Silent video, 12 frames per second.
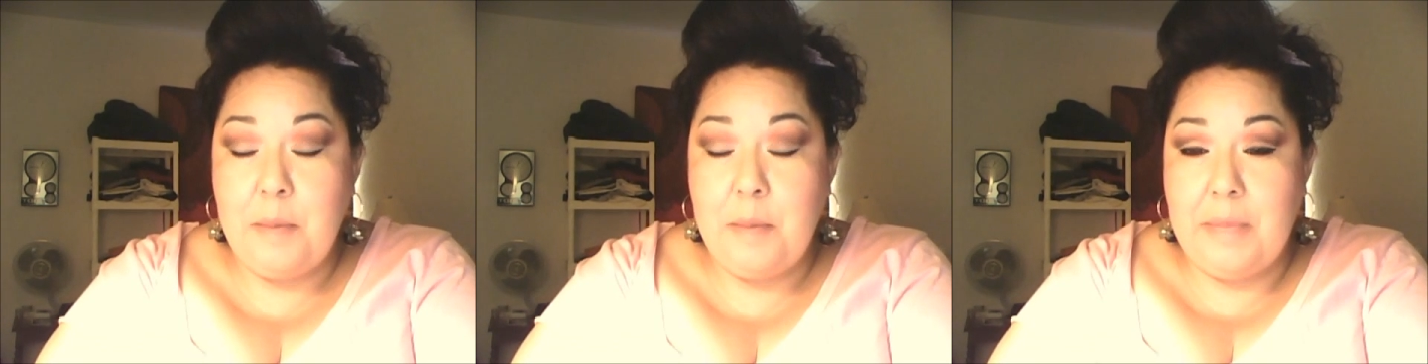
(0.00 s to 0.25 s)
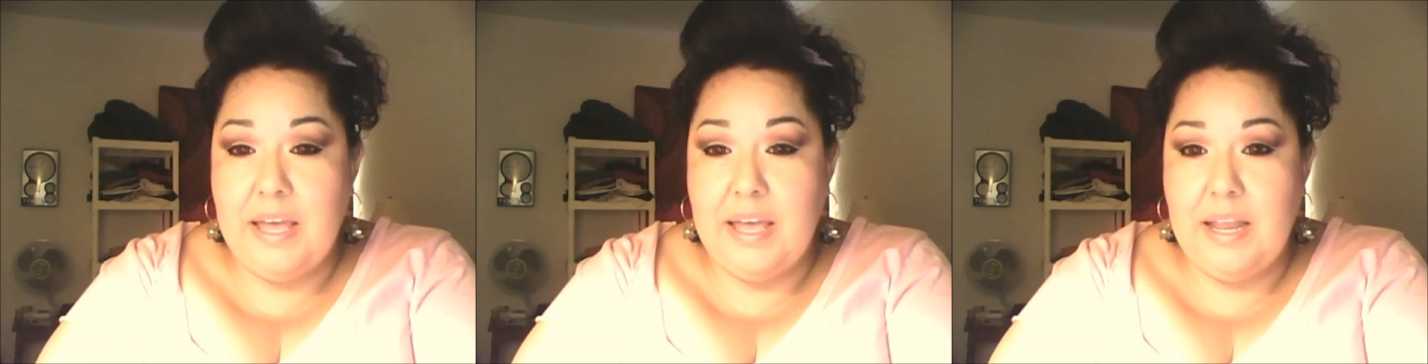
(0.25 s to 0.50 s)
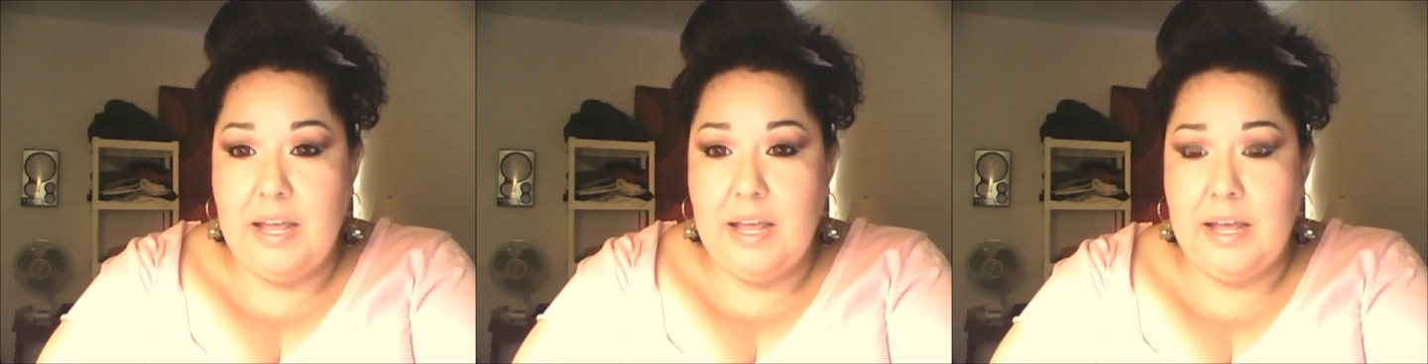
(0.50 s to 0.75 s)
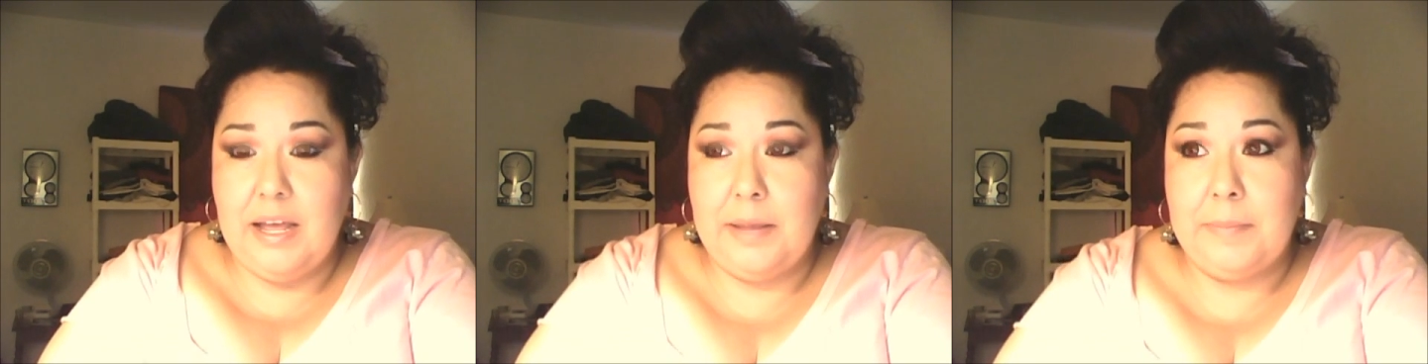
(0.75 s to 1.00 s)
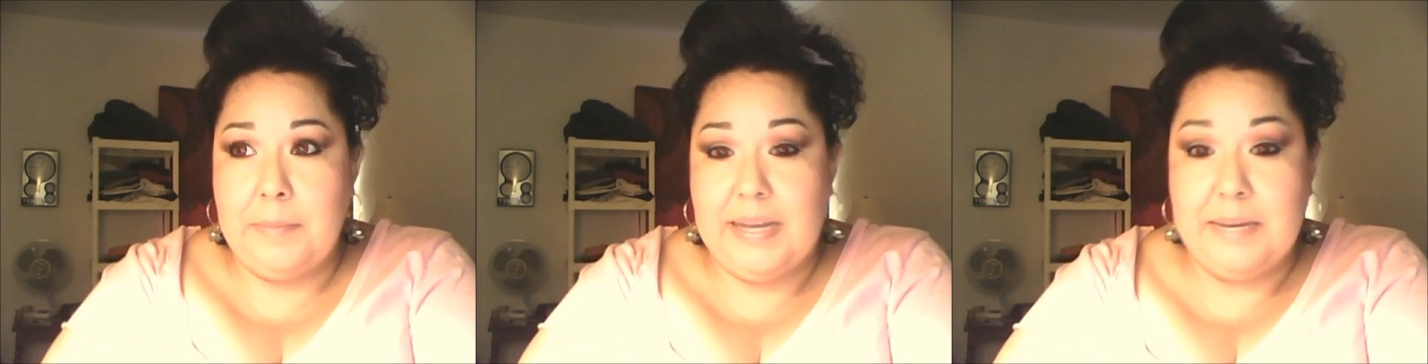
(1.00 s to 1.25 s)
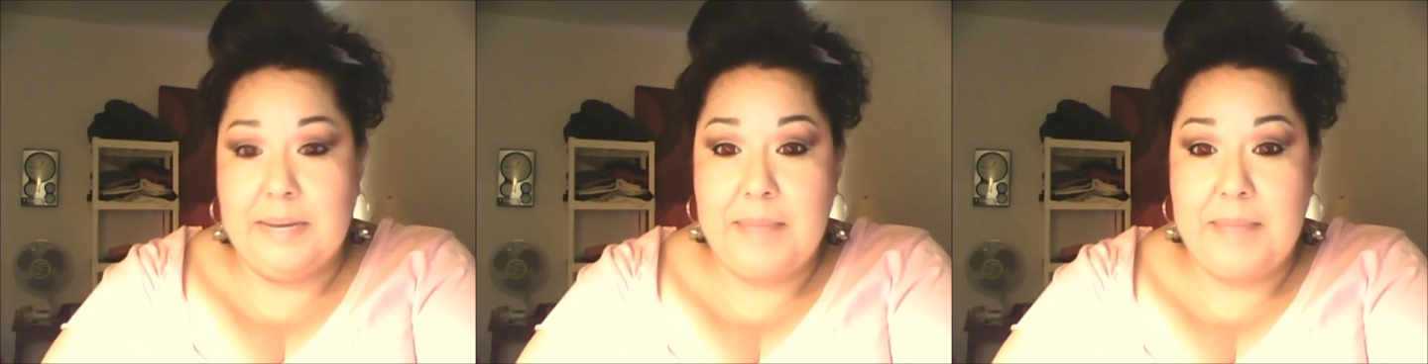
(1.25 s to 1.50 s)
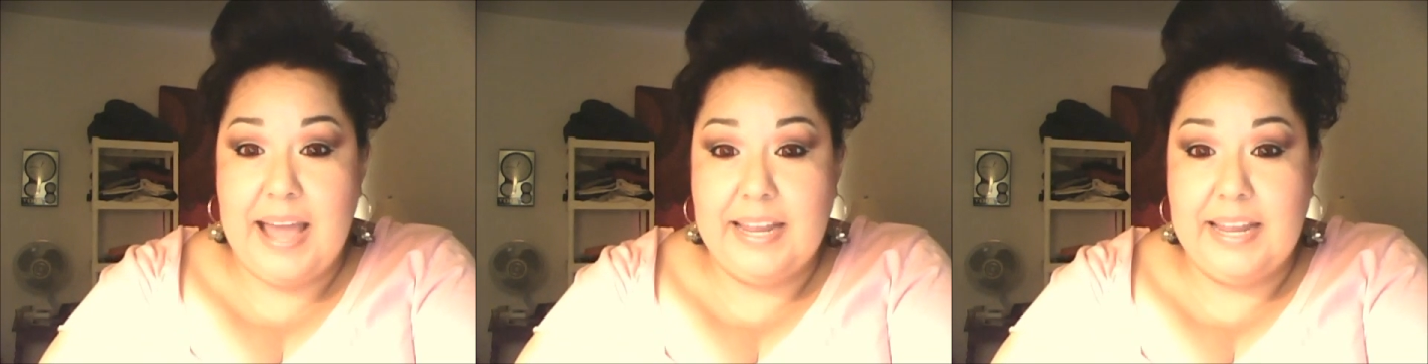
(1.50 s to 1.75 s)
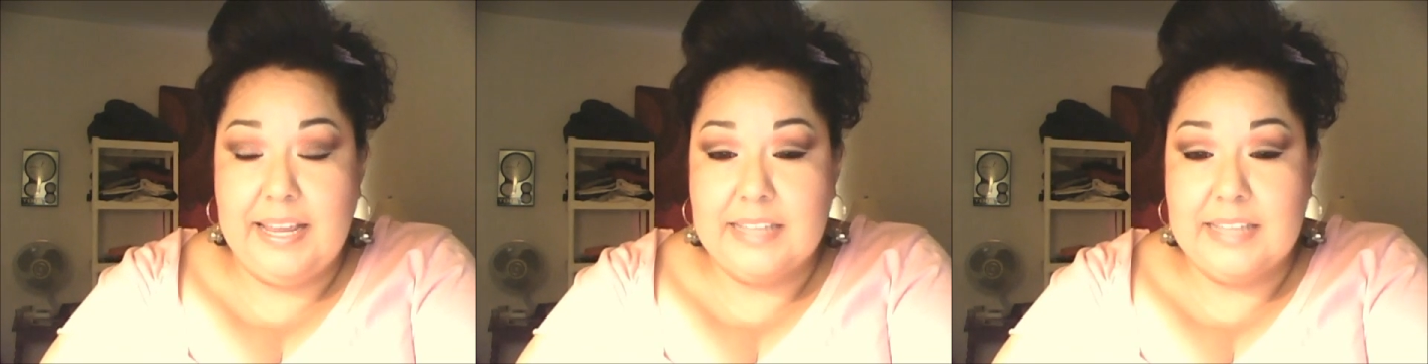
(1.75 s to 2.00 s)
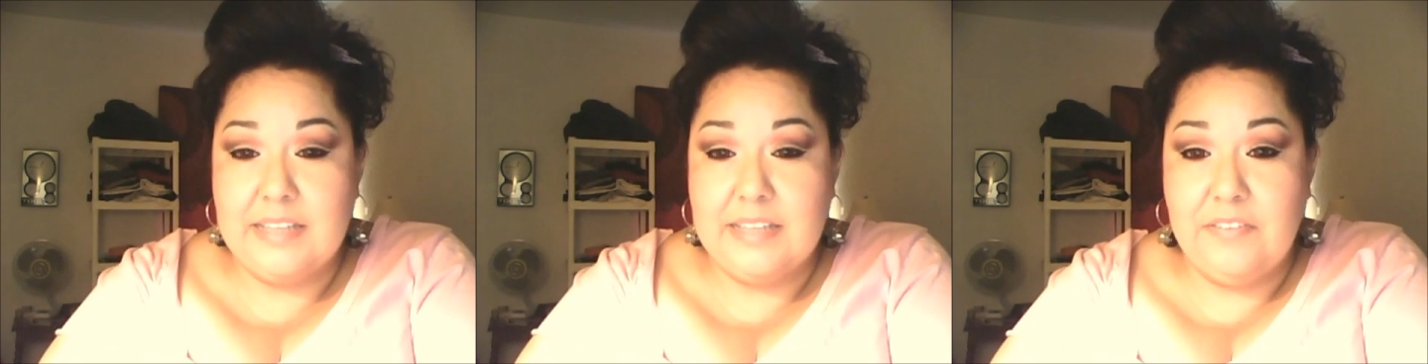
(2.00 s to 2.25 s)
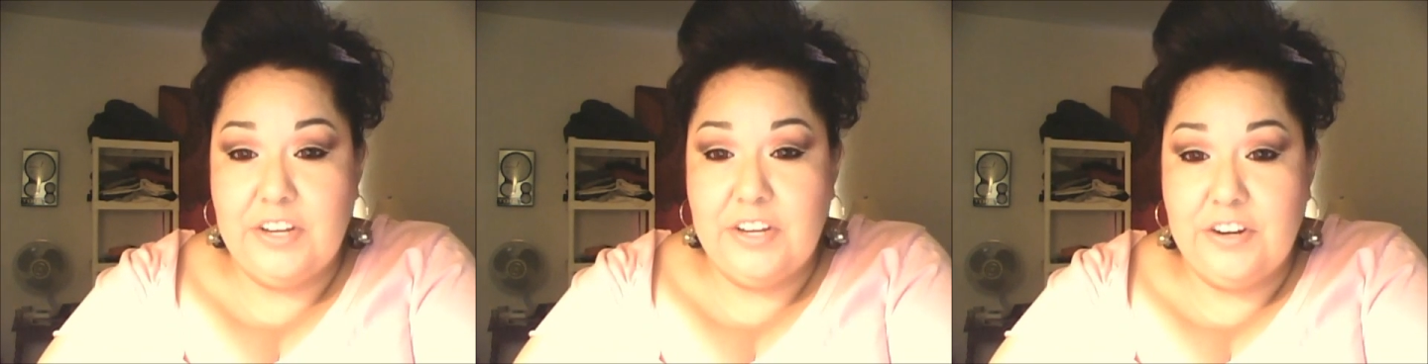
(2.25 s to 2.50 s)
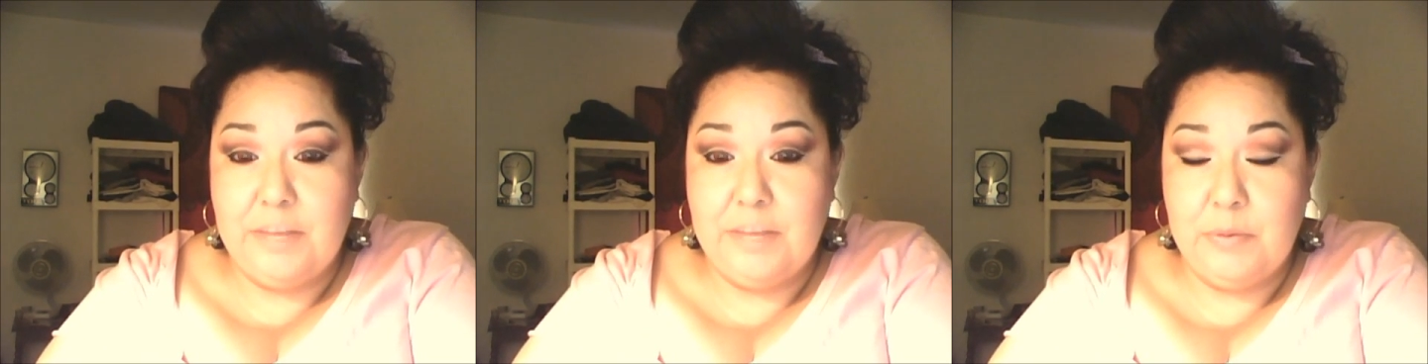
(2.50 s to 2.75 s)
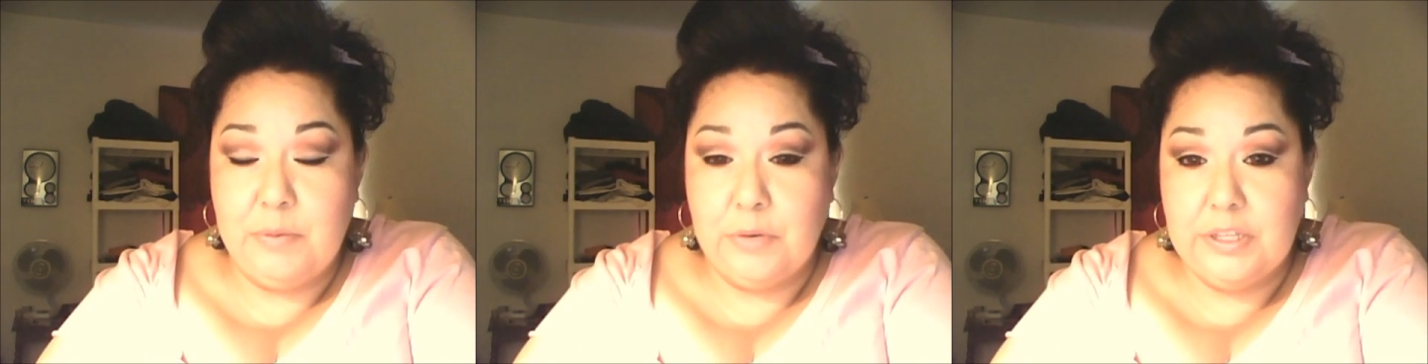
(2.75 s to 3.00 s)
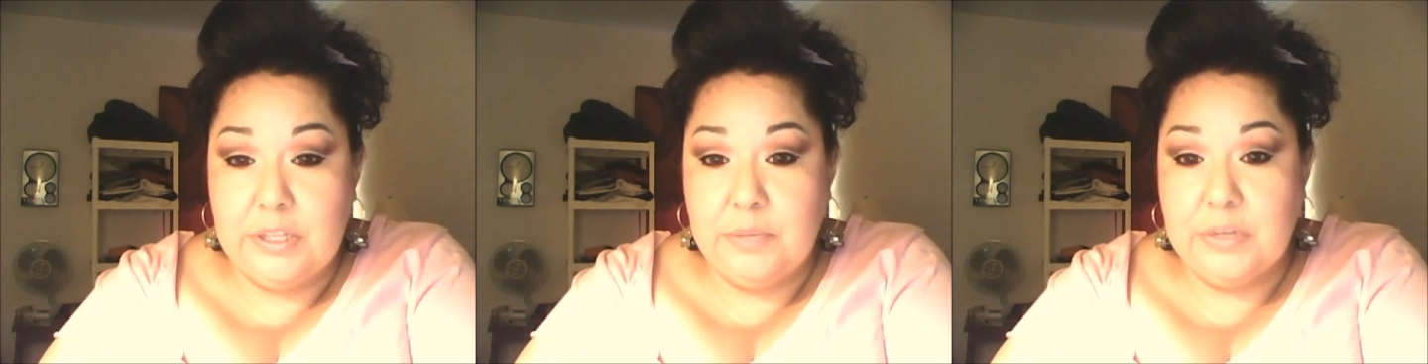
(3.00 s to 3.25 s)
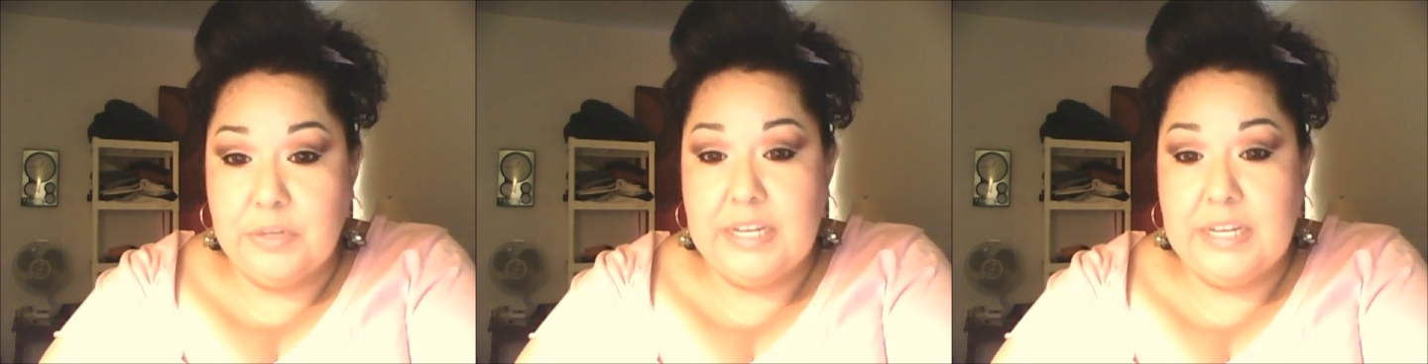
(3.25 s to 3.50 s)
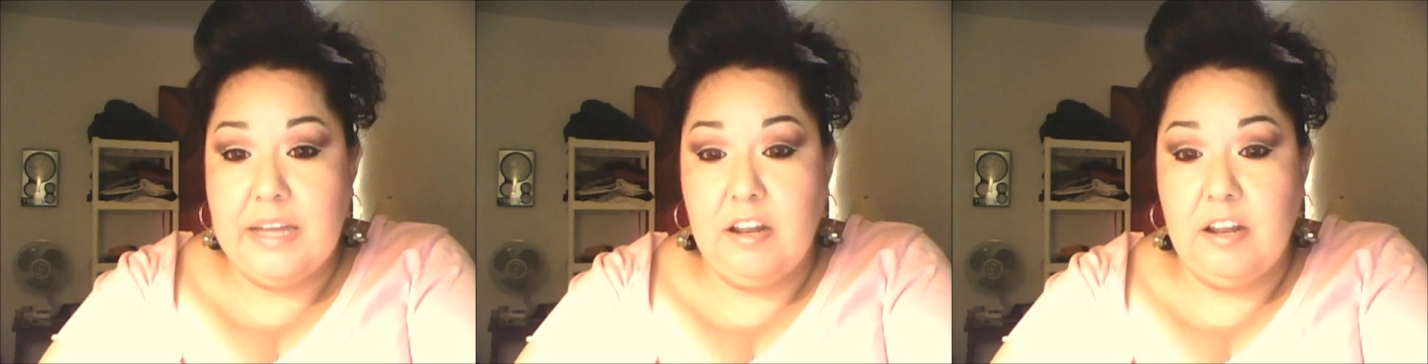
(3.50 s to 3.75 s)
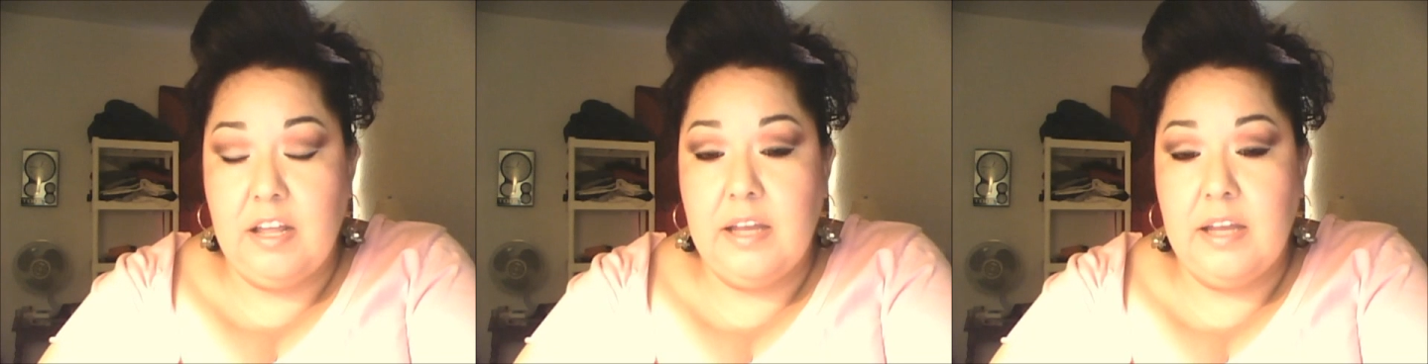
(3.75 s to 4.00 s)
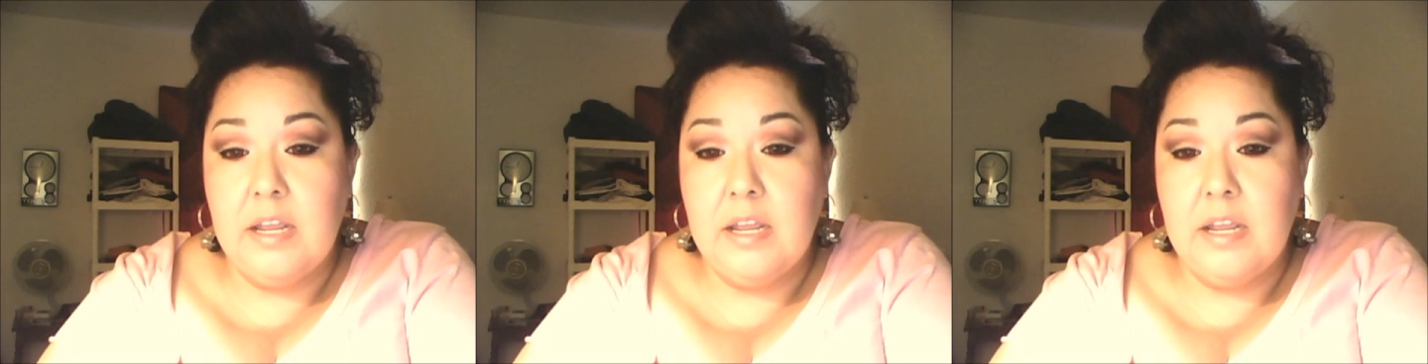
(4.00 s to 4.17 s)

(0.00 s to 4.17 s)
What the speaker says: But I didn't panic because I figured I've been really working out a lot,